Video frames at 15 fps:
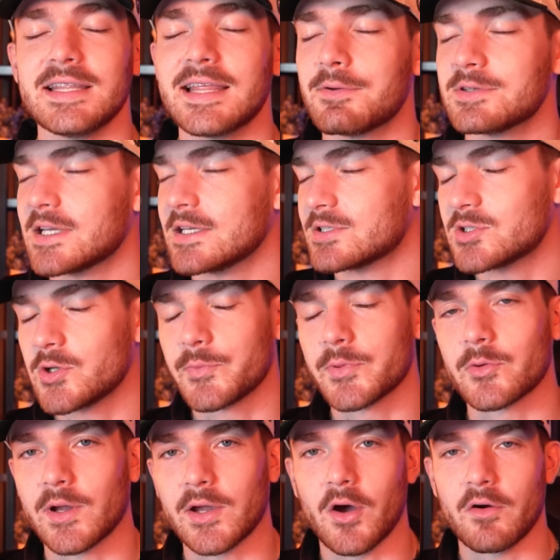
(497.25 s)
that was a super
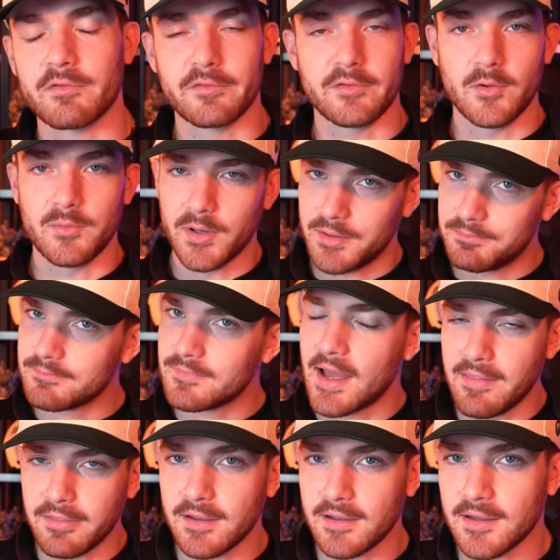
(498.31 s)
quick overview, but
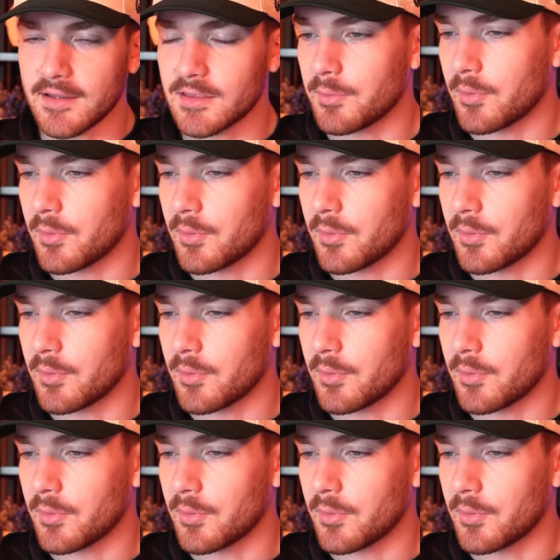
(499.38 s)
I think you get the